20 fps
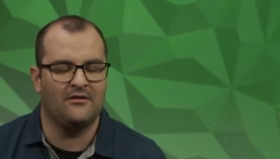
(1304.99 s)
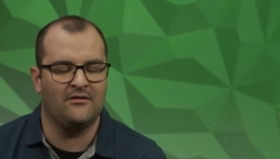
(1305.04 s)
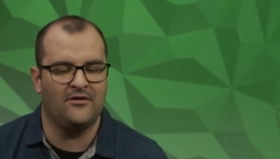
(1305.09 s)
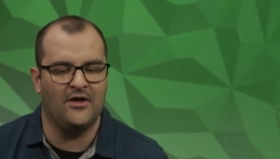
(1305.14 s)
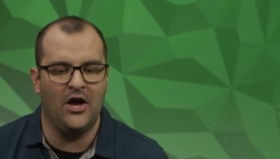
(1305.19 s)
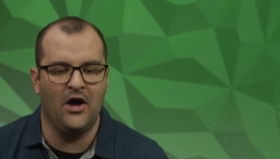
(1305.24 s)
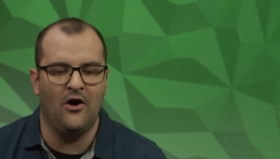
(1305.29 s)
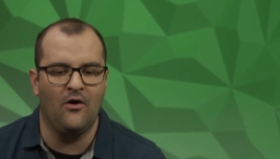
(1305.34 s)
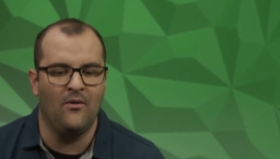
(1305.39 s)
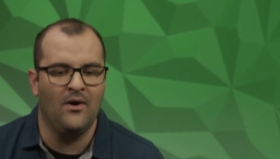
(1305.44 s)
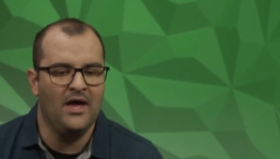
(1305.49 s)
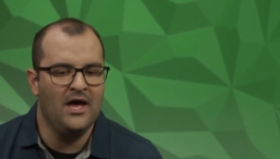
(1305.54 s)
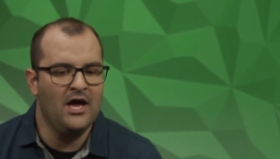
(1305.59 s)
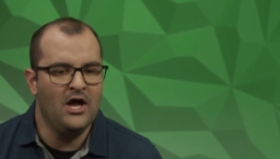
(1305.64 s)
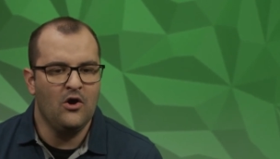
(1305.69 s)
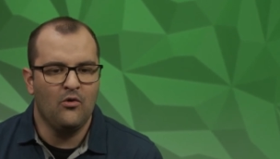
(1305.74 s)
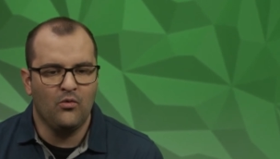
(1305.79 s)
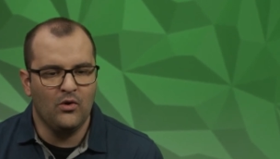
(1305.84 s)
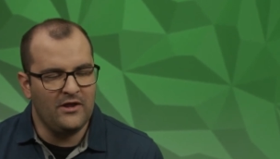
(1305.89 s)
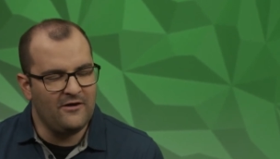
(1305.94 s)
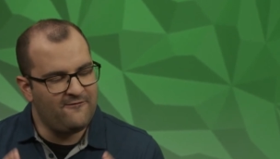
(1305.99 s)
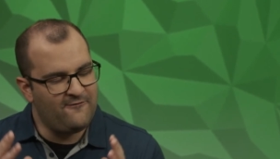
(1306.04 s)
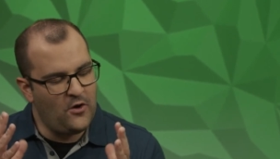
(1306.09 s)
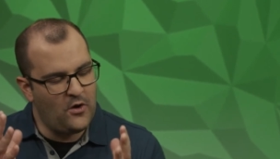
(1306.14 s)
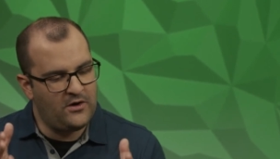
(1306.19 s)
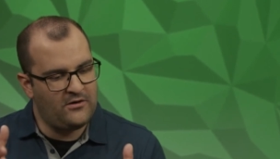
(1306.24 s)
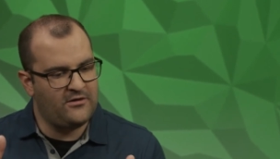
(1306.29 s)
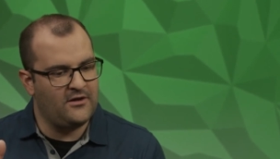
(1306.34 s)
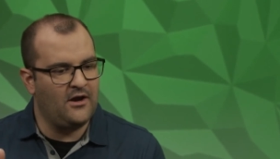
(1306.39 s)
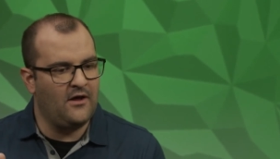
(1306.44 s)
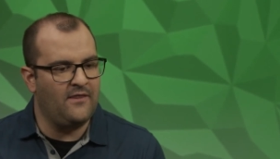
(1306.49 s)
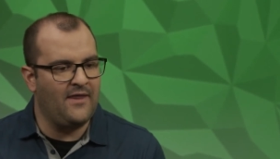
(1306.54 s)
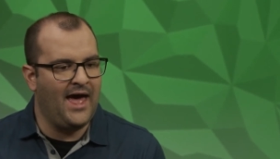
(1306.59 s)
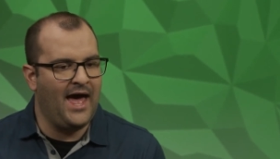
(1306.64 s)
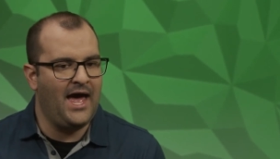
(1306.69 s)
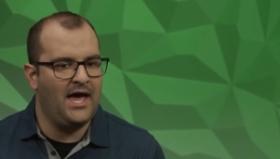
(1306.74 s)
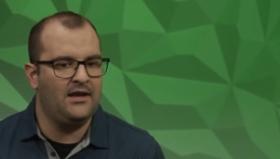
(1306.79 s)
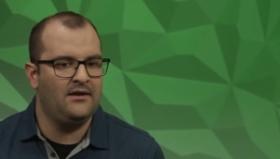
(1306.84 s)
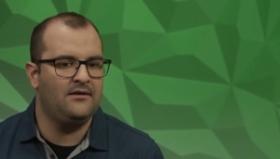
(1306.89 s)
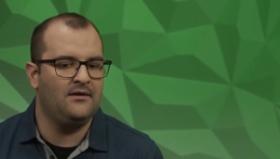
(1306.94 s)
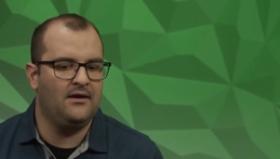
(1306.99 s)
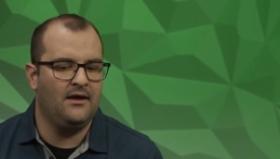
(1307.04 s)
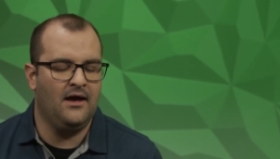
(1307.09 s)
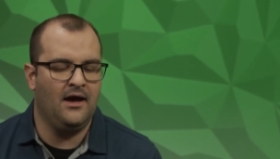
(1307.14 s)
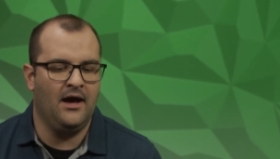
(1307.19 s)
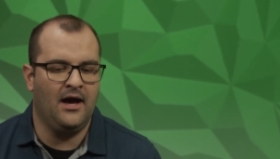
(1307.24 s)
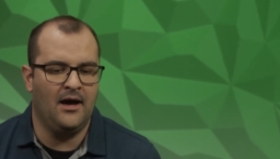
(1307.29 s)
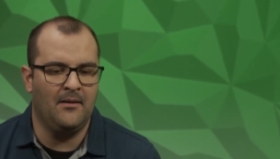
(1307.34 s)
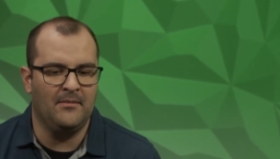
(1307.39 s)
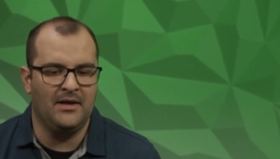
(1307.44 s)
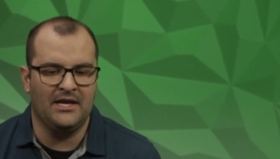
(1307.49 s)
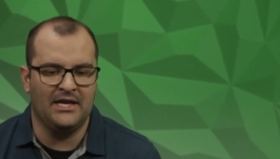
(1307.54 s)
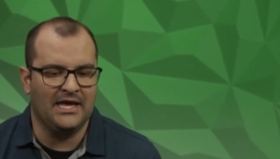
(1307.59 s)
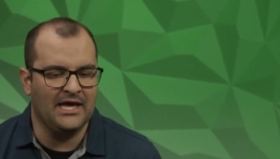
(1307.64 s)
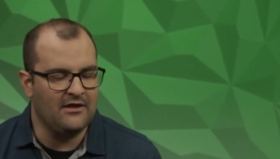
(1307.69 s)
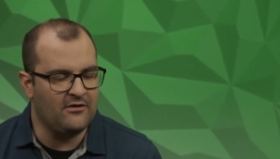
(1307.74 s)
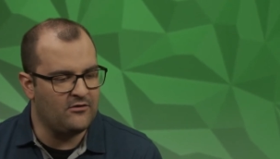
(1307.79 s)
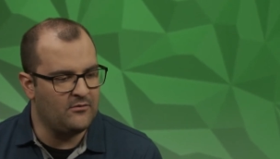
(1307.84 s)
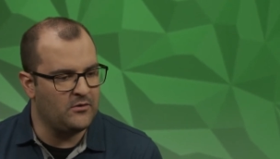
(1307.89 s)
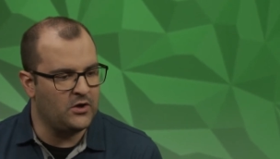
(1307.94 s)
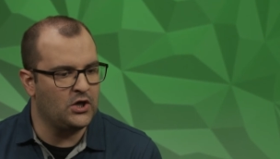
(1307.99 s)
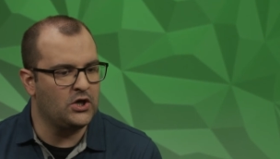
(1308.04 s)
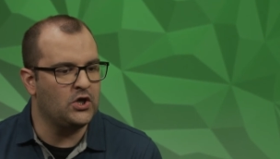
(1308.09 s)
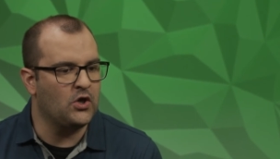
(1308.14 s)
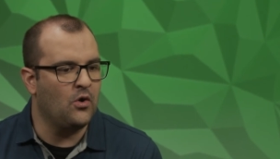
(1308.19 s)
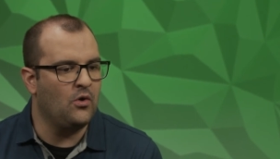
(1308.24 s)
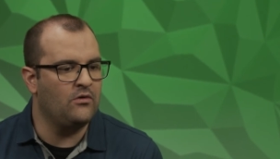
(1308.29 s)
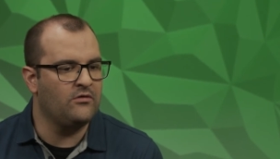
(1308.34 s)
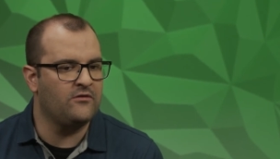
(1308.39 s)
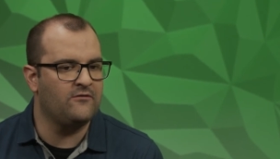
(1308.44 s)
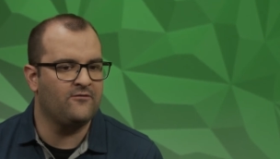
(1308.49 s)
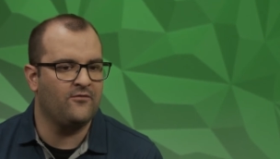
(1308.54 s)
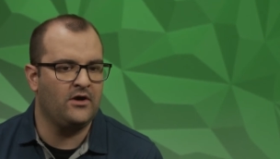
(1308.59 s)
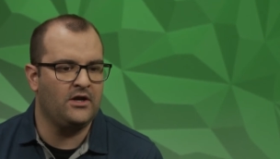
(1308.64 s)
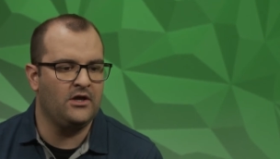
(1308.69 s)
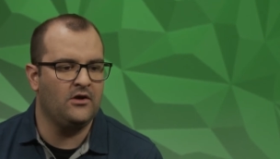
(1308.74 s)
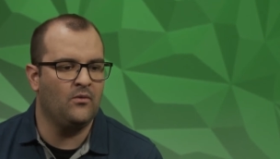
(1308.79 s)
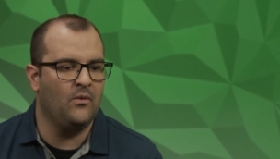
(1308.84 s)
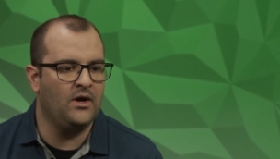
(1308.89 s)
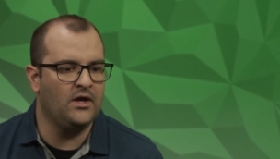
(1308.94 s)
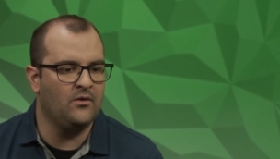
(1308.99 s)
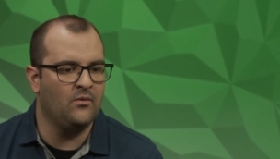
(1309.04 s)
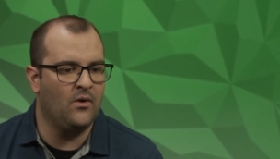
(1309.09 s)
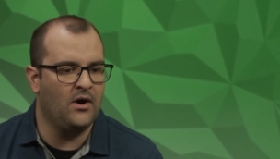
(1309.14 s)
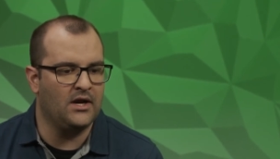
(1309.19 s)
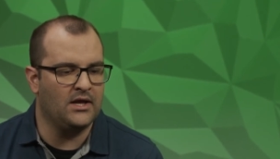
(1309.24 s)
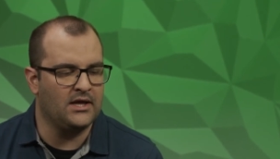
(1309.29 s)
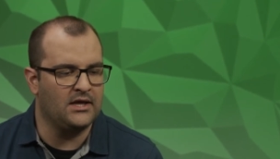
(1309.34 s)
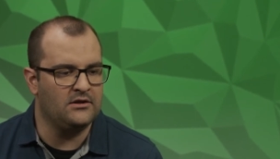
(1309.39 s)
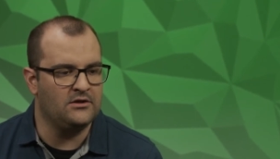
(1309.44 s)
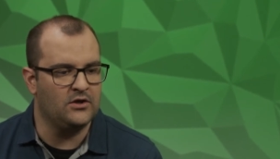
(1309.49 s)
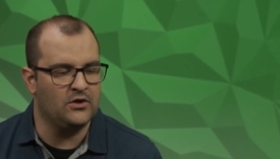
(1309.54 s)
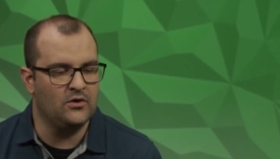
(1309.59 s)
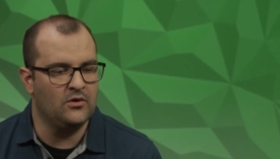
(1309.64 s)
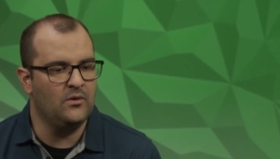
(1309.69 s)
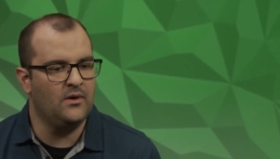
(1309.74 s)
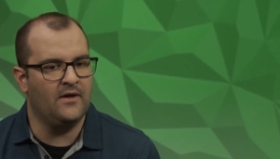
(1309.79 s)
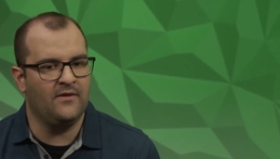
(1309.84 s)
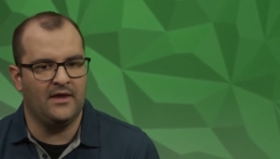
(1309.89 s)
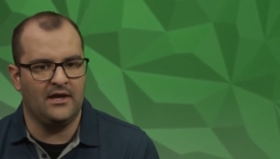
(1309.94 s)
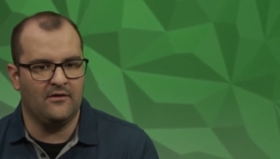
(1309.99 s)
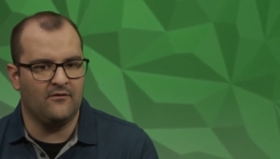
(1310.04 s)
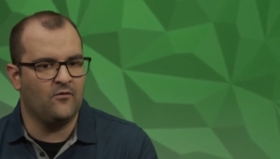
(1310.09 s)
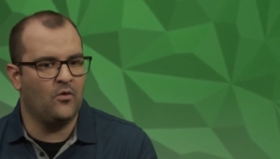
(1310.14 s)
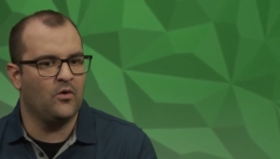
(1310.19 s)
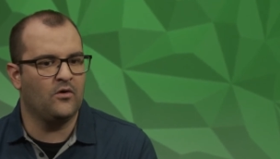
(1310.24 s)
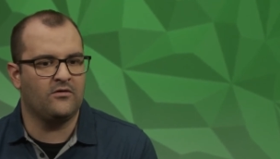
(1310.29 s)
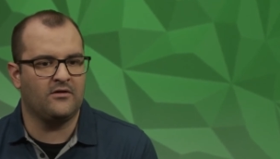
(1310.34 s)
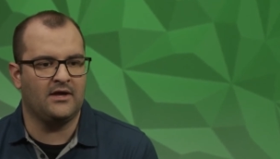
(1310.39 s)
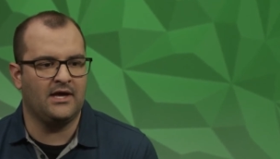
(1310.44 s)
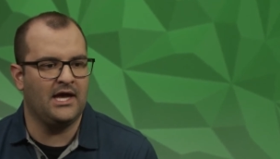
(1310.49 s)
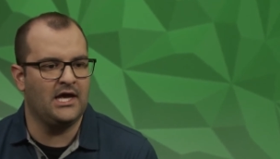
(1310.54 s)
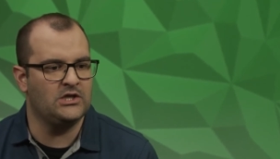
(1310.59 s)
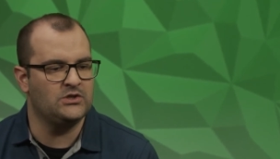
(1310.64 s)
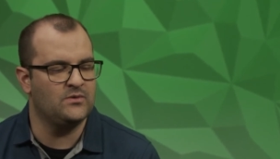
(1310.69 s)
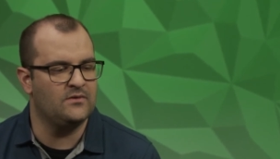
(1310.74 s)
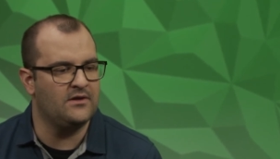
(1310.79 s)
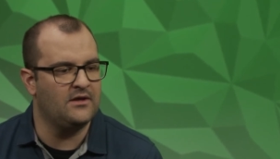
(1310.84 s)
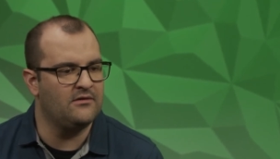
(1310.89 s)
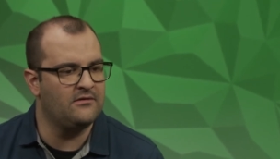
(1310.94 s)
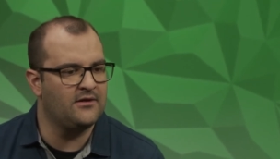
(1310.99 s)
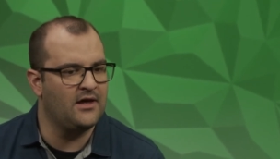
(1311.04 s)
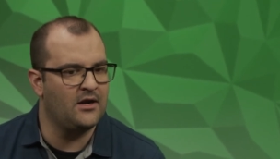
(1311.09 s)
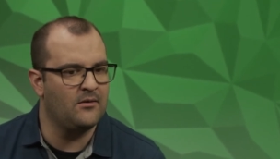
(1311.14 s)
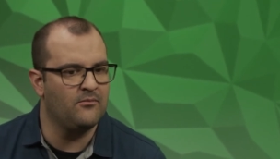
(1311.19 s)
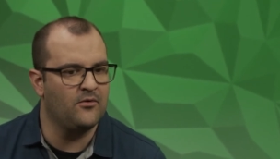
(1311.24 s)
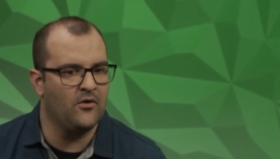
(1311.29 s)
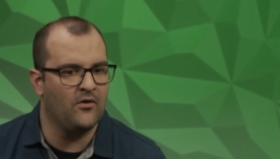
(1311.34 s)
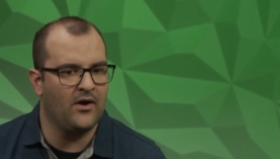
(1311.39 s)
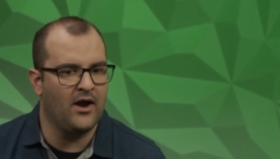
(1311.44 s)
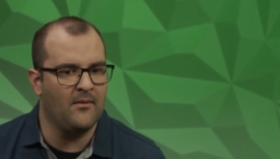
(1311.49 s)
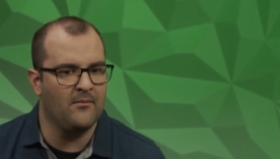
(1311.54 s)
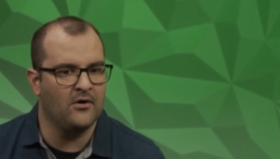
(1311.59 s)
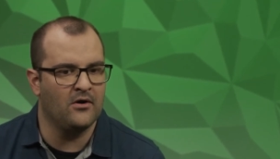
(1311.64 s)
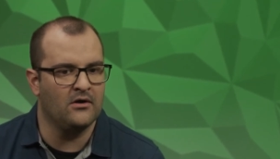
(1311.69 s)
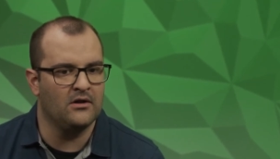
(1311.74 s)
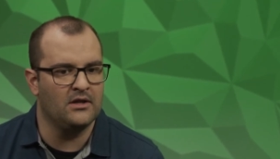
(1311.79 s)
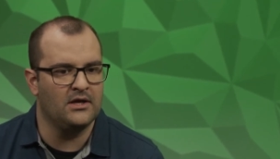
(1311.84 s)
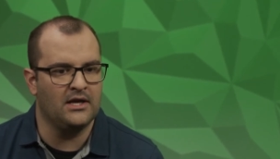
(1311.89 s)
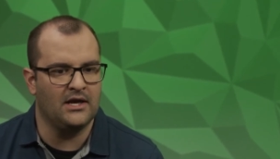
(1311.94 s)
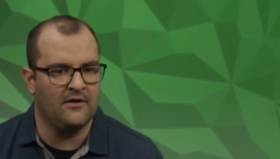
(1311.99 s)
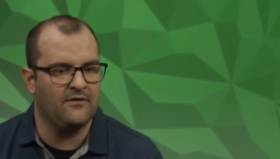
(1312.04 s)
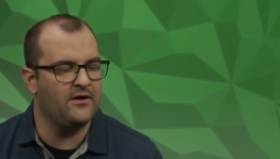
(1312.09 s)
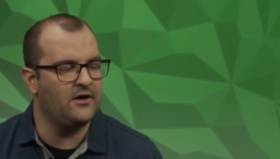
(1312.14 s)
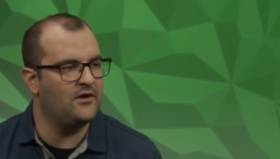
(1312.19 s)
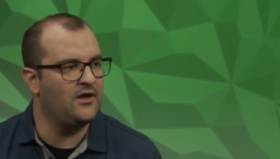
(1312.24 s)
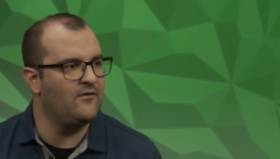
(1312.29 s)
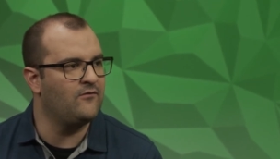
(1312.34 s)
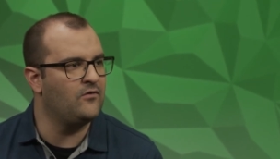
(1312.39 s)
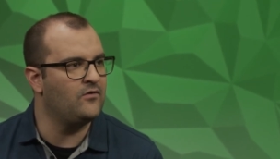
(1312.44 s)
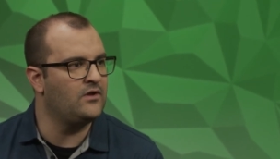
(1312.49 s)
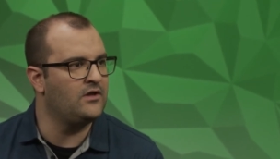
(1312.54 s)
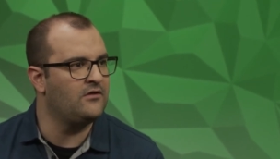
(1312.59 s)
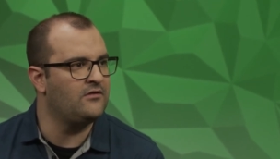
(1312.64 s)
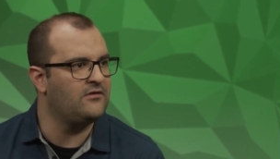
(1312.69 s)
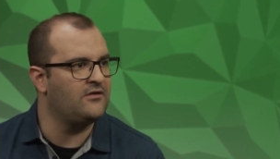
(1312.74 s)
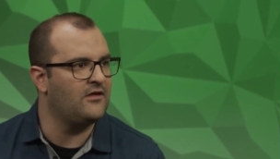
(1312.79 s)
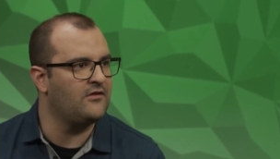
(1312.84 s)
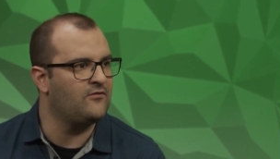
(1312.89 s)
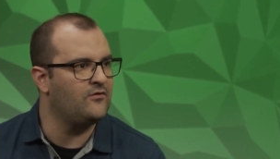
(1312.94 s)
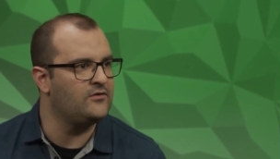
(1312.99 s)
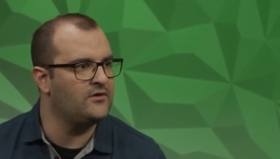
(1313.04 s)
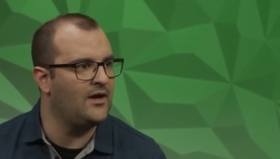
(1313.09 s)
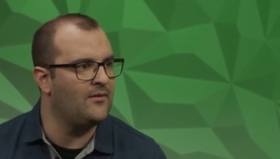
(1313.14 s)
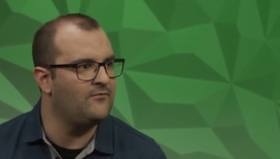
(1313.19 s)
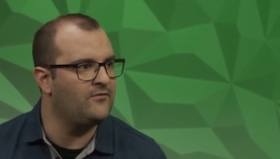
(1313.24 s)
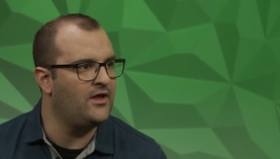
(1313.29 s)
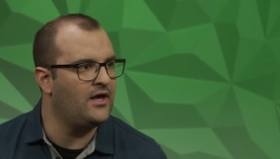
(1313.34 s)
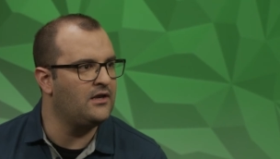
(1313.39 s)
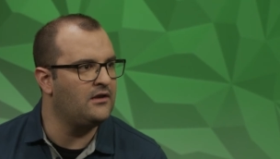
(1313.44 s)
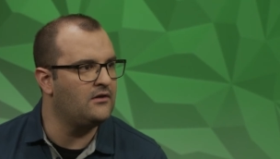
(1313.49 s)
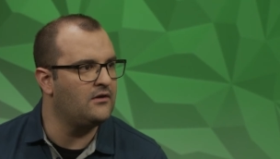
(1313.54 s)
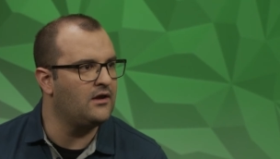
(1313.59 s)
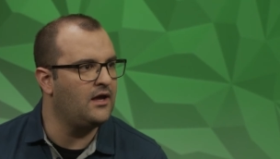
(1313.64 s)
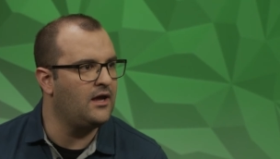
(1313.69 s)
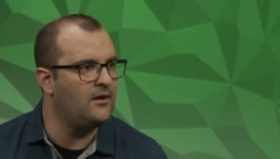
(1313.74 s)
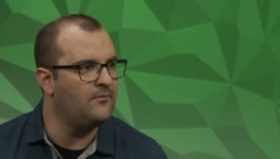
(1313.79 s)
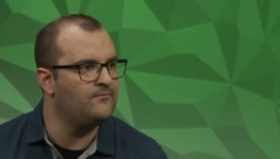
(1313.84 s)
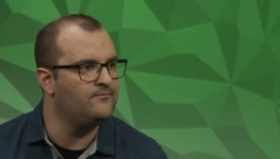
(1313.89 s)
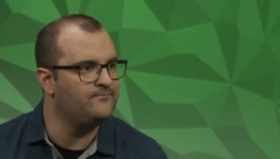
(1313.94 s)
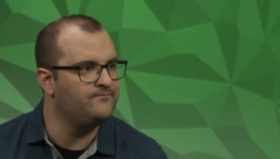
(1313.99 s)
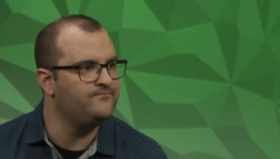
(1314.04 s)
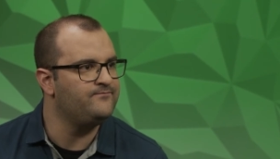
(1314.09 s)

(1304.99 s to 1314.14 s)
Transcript: So really focusing on that um, and get some good goals in front of you, what you want to do, and then of course engage with the insider program early. And I think you'll have a really successful time flight in your game.